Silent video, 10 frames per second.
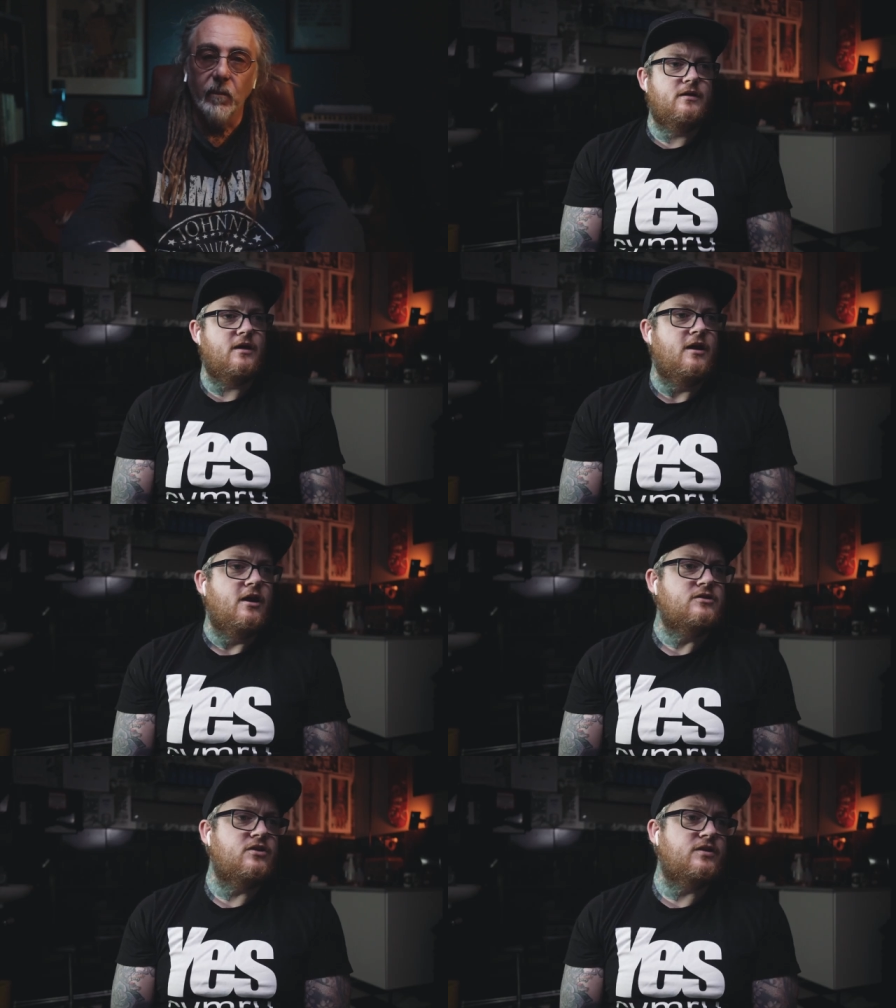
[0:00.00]
Yeah,
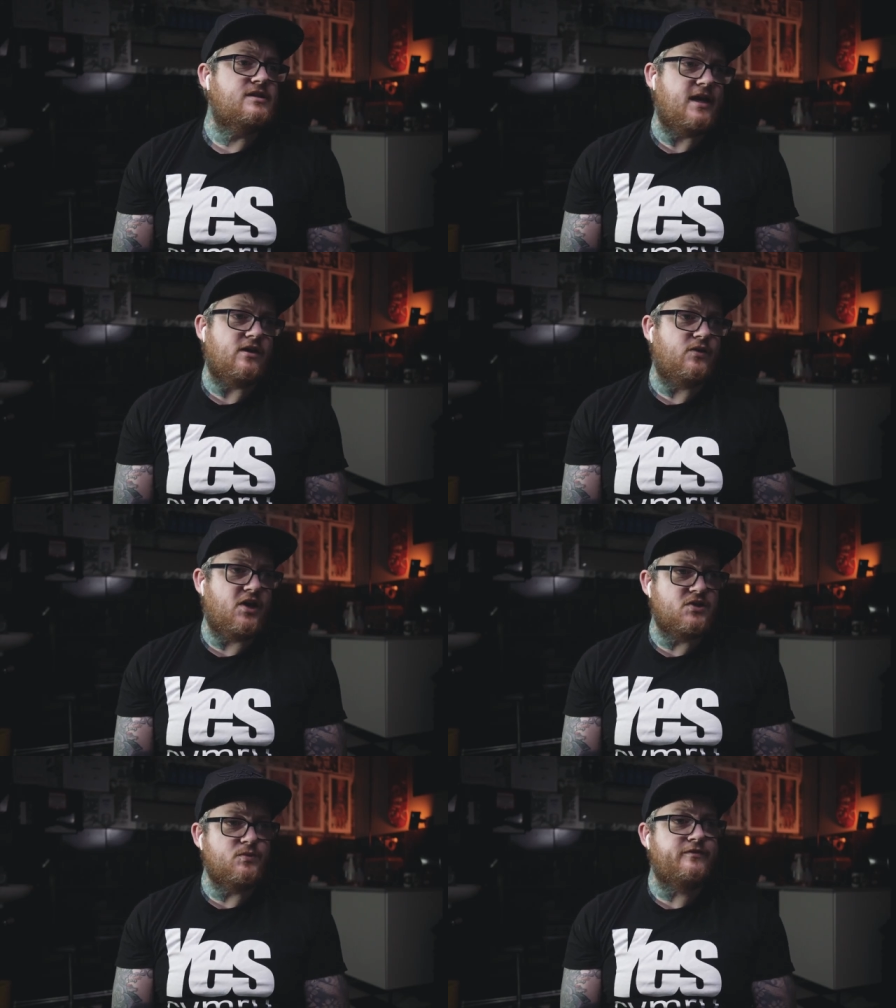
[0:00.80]
so the second
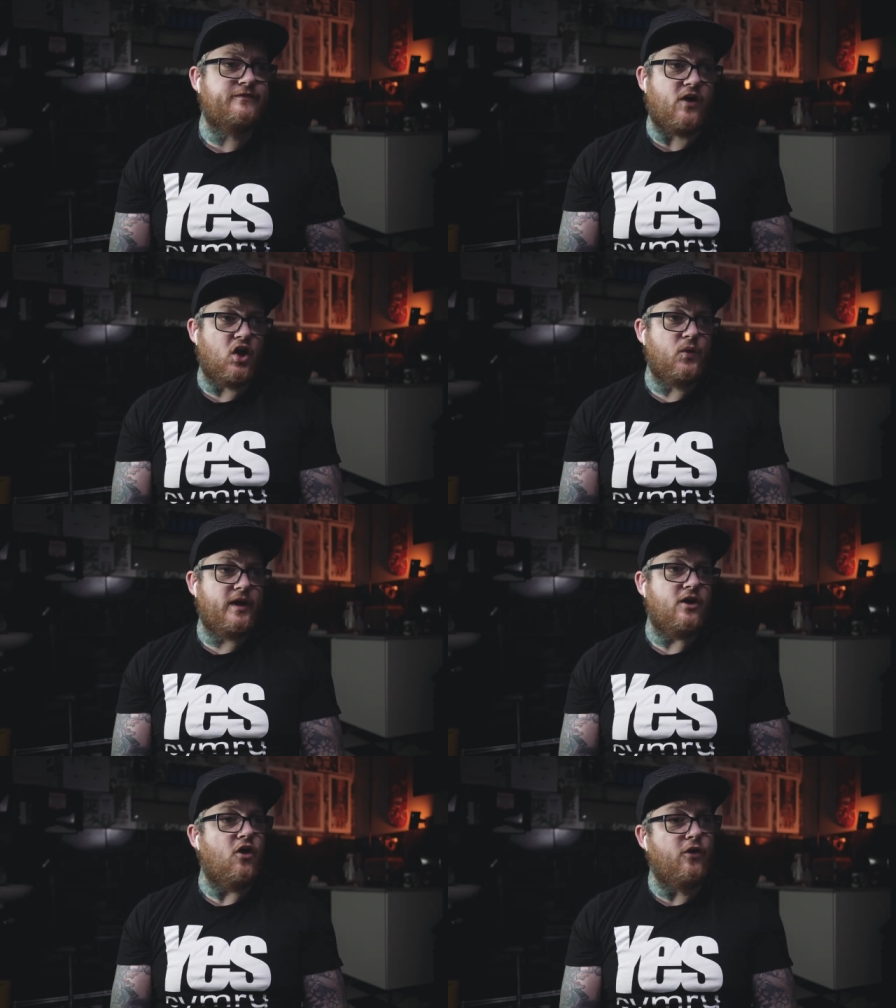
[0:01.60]
question was,
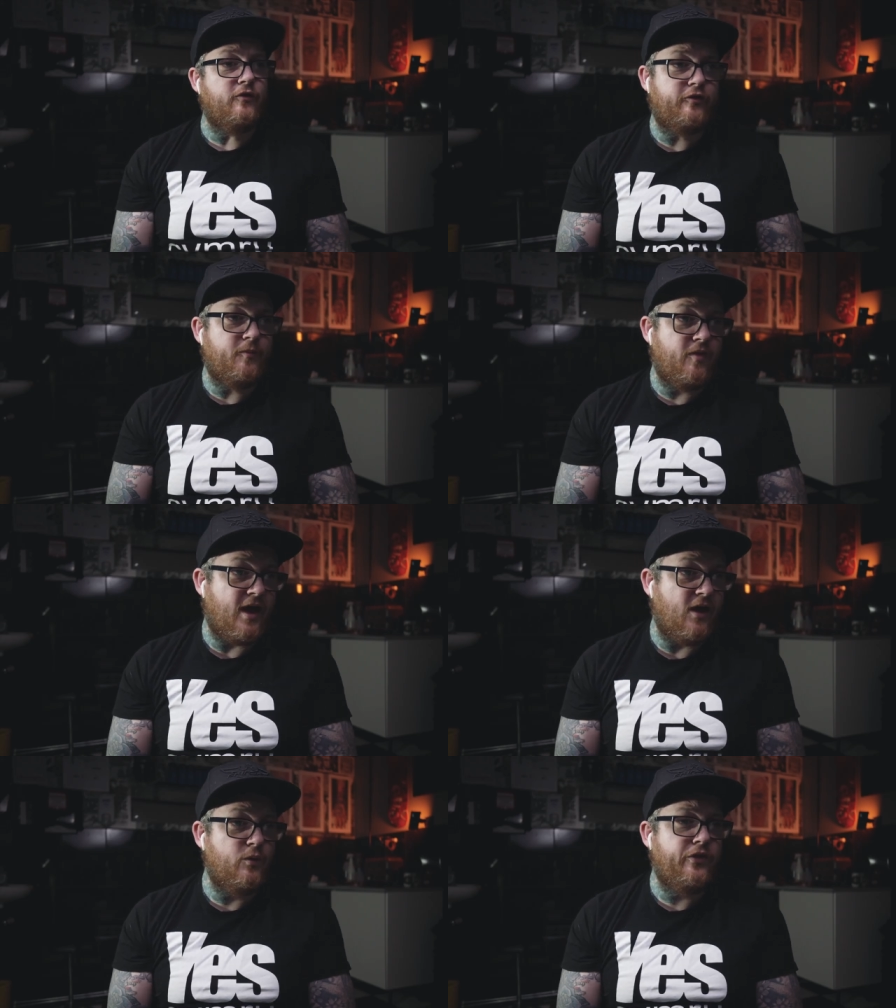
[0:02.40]
following on from
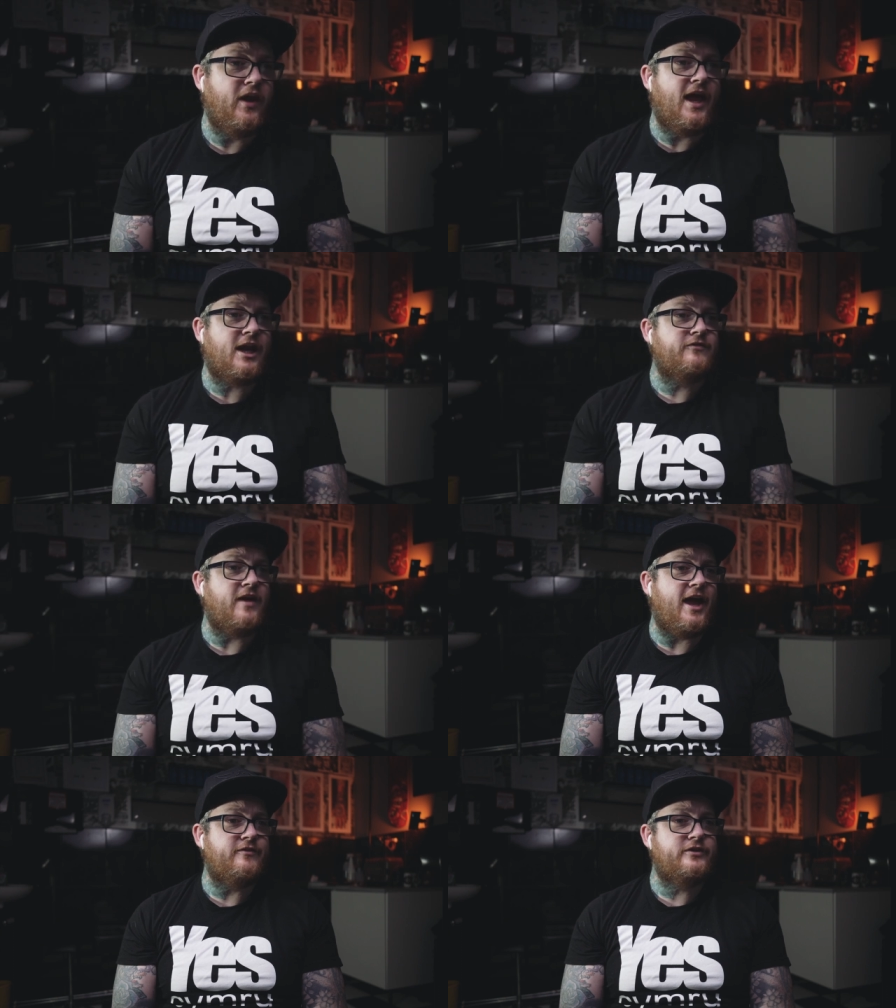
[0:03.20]
that, will the lack
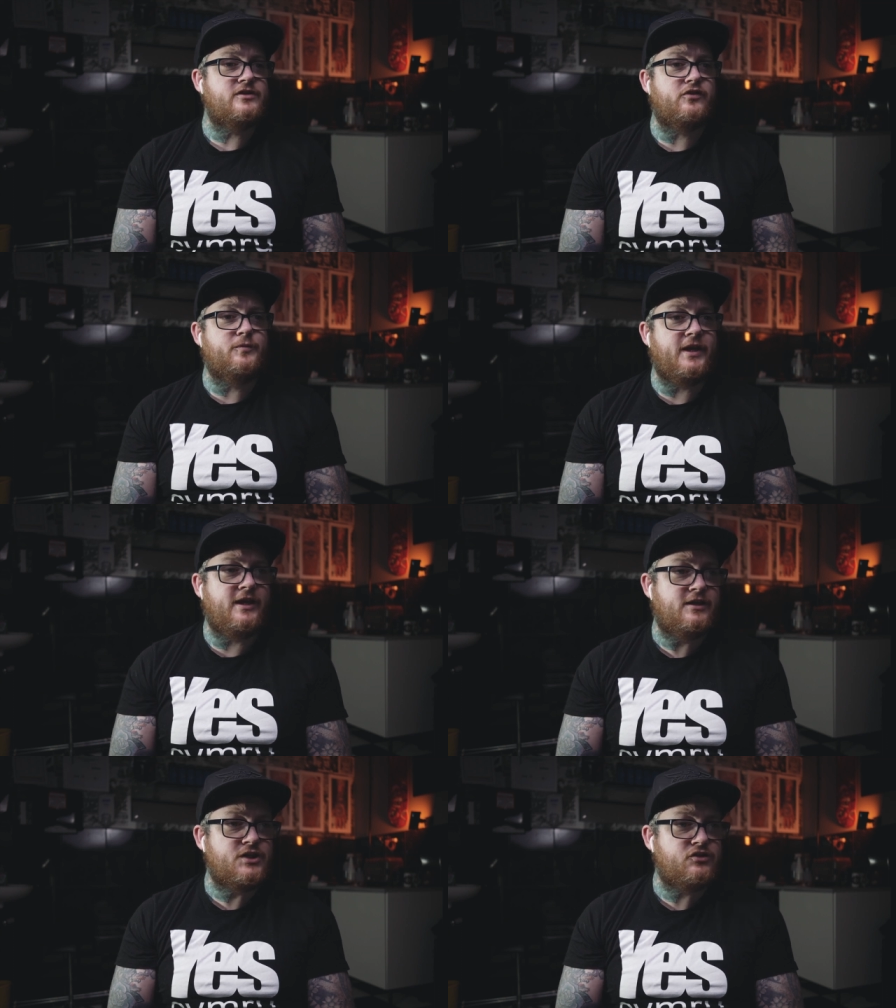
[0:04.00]
of evidence from the
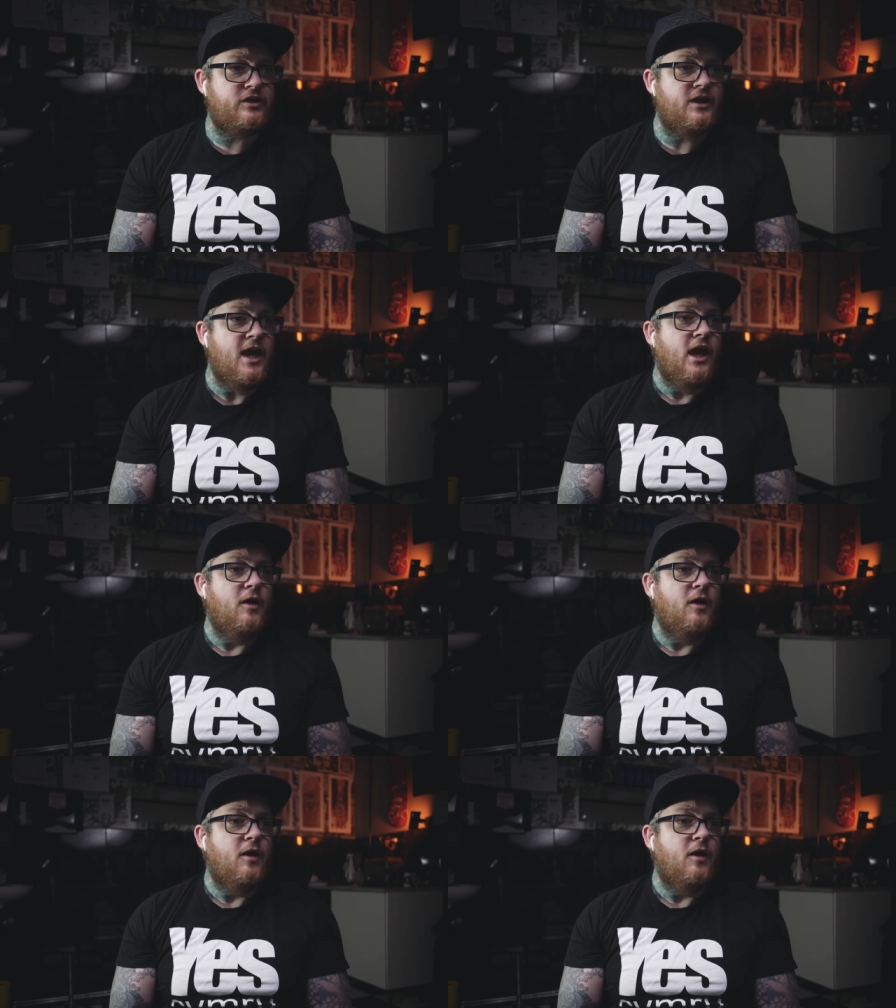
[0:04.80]
industry